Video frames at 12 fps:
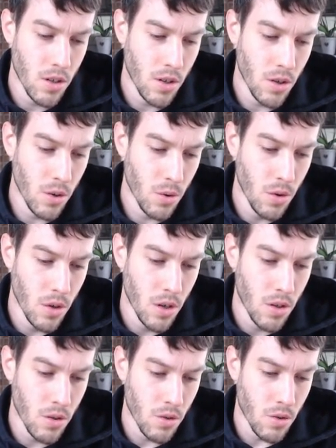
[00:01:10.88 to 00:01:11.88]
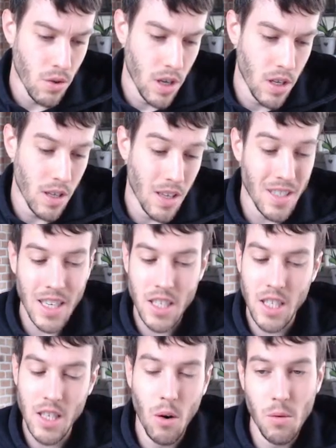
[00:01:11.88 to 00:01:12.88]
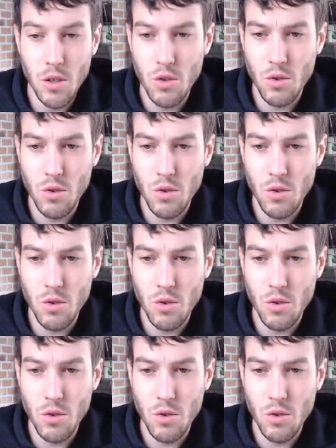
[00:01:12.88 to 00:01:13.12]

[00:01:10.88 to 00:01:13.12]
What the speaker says: 2, 3. It's actually almost